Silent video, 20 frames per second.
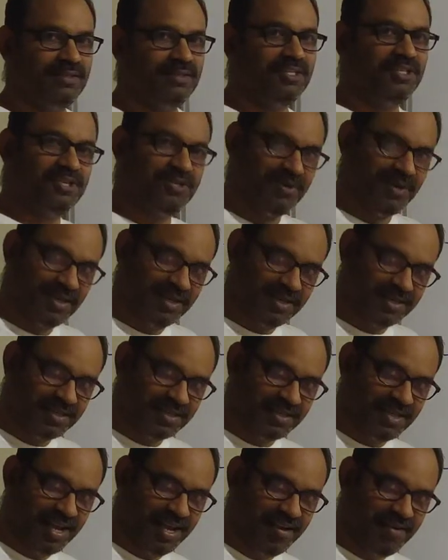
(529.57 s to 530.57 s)
did you
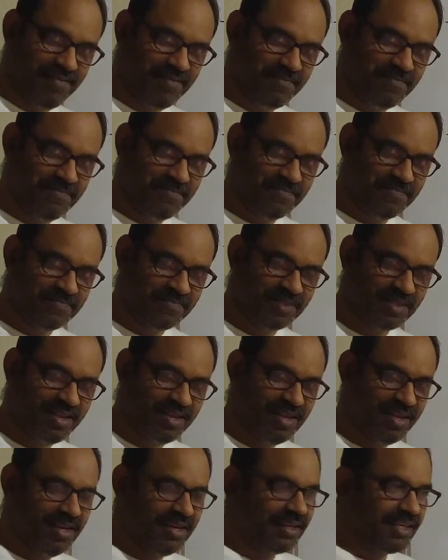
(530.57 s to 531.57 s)
understand?
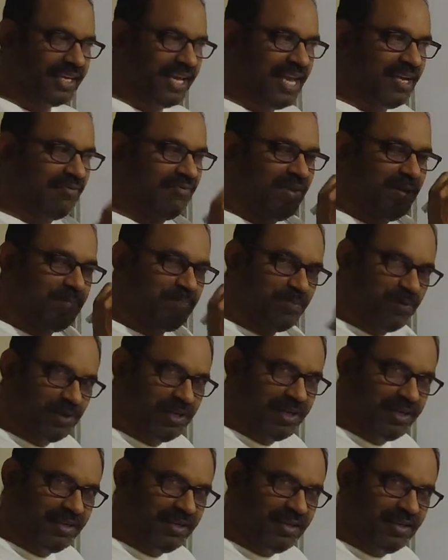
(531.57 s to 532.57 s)
Can we put
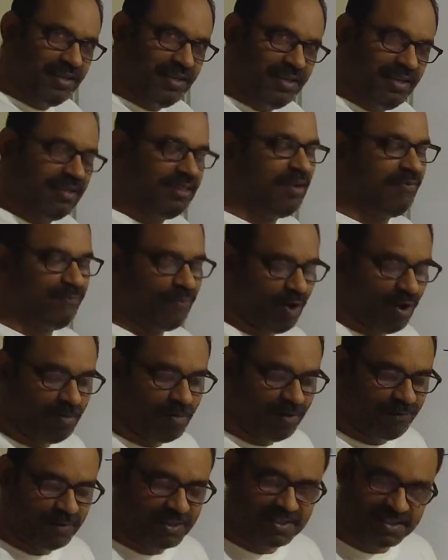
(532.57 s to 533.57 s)
it in the form
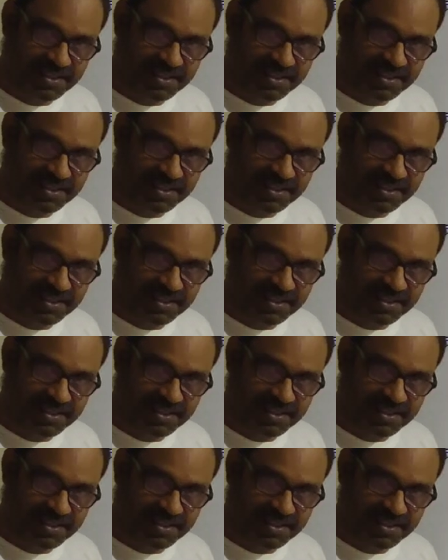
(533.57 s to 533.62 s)
of a